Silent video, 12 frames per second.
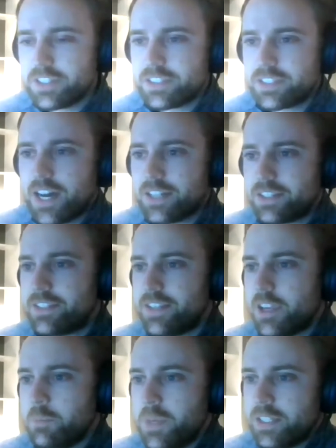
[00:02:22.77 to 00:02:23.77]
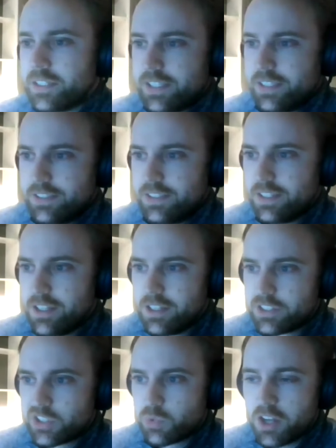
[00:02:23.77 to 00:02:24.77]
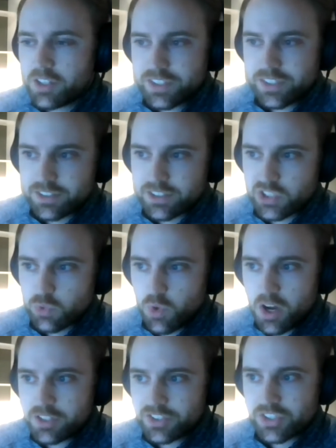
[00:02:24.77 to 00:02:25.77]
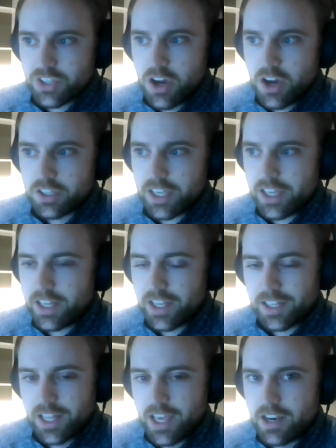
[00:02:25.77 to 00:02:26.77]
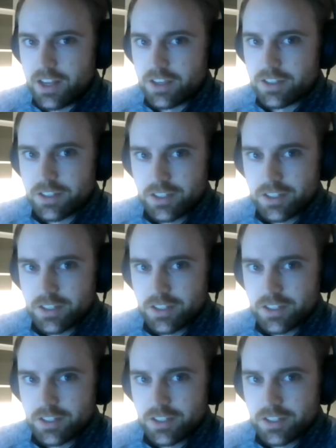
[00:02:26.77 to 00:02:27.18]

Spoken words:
this hot segment Swanson's Swan Song in Atlanta